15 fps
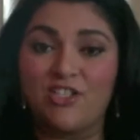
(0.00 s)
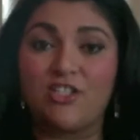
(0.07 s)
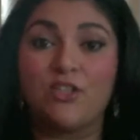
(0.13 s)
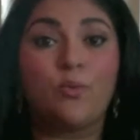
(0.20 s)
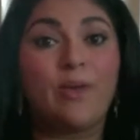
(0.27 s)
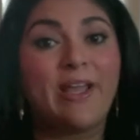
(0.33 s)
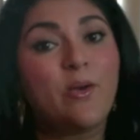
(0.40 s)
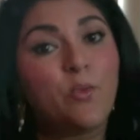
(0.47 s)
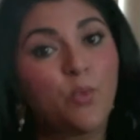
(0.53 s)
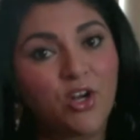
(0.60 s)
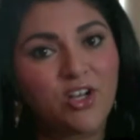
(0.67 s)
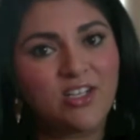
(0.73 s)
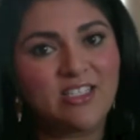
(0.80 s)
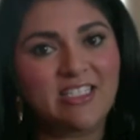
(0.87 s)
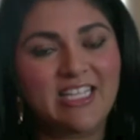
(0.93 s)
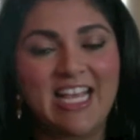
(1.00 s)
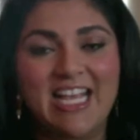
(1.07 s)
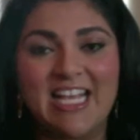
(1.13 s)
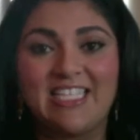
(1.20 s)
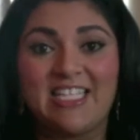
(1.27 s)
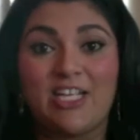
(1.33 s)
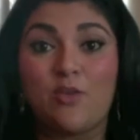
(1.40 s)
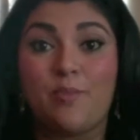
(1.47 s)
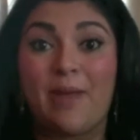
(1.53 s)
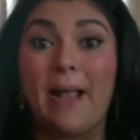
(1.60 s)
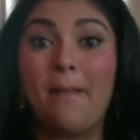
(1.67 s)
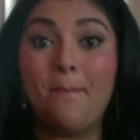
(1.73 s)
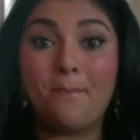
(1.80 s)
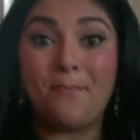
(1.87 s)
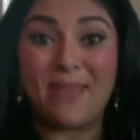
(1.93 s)
So the way it works is that you
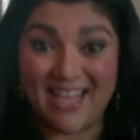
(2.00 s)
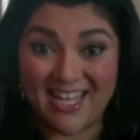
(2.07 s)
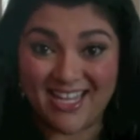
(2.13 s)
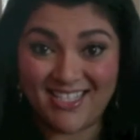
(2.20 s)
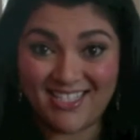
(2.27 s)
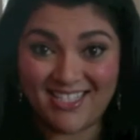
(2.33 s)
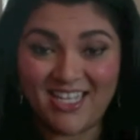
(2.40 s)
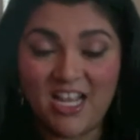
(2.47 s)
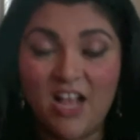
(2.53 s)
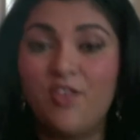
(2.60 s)
buy bids.